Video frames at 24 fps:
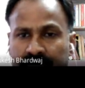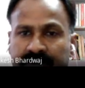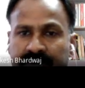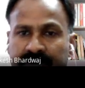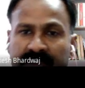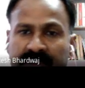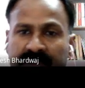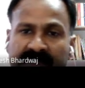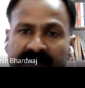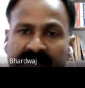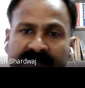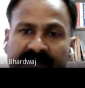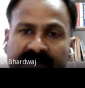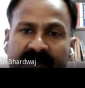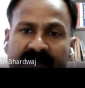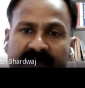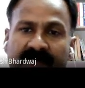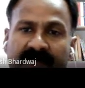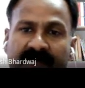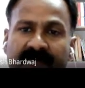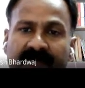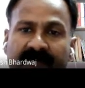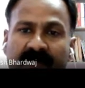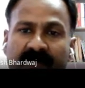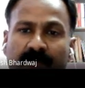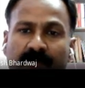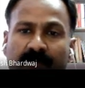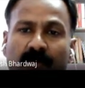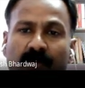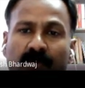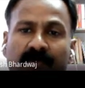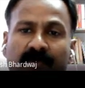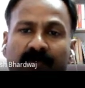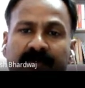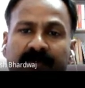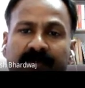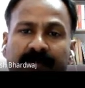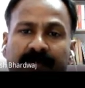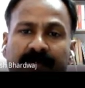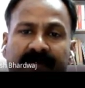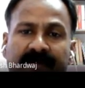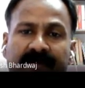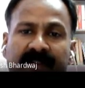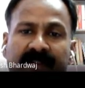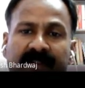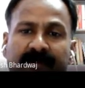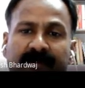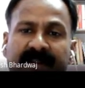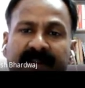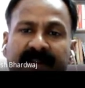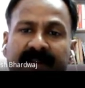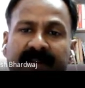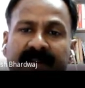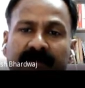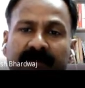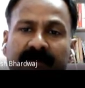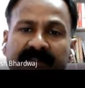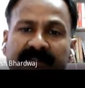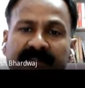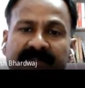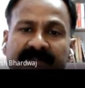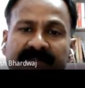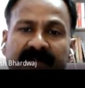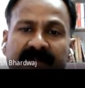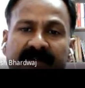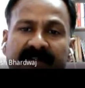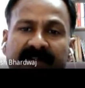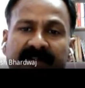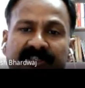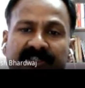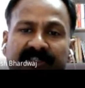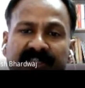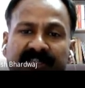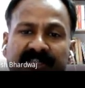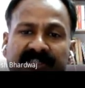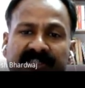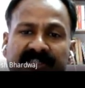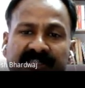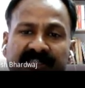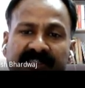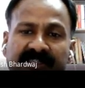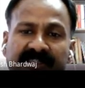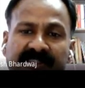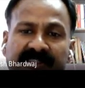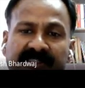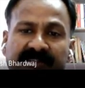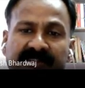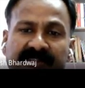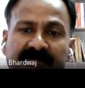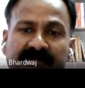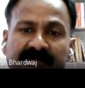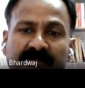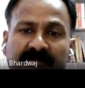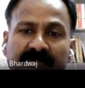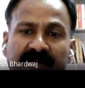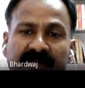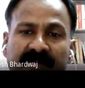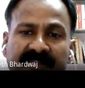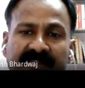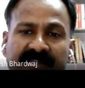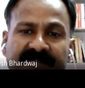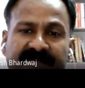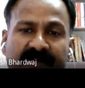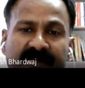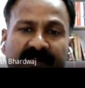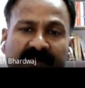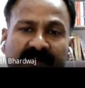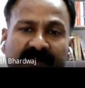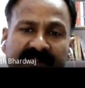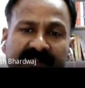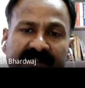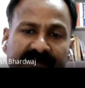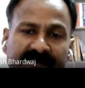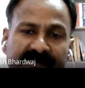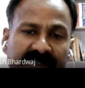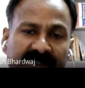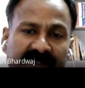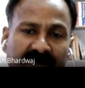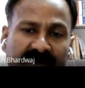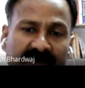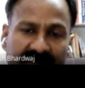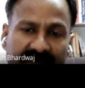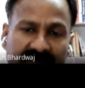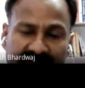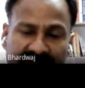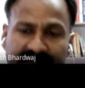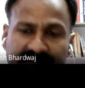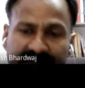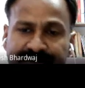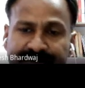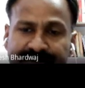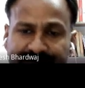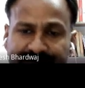As the wave moves between the medium, its wavelength changes, but its frequency remains constant.